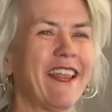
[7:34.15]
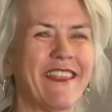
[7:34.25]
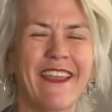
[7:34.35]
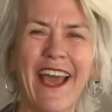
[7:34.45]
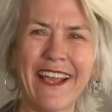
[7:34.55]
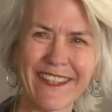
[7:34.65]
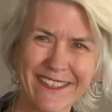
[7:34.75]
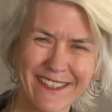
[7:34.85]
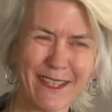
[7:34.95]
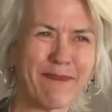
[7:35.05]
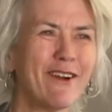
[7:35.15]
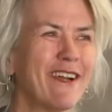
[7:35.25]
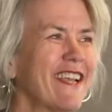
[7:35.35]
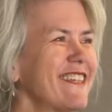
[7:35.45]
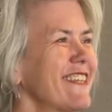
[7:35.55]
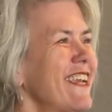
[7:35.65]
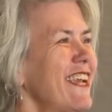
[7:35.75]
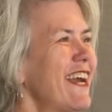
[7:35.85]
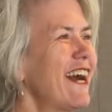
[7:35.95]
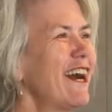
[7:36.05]
that's the point.
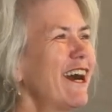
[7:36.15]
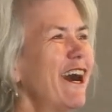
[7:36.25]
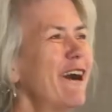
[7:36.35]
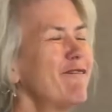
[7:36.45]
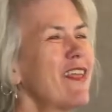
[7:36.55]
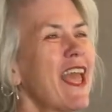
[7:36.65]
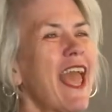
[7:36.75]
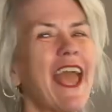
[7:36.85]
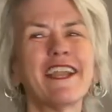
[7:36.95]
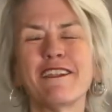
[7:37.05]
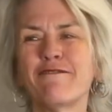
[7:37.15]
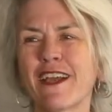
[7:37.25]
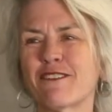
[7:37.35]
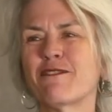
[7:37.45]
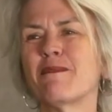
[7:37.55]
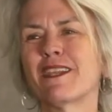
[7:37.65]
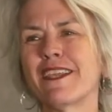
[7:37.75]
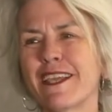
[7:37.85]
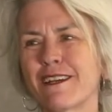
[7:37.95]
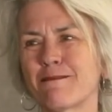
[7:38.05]
And in fact, from a
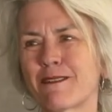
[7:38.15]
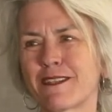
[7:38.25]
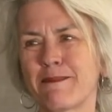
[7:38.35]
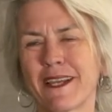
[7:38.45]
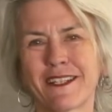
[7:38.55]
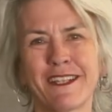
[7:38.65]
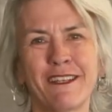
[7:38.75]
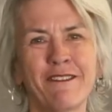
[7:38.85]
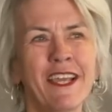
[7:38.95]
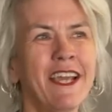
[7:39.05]
legal perspective,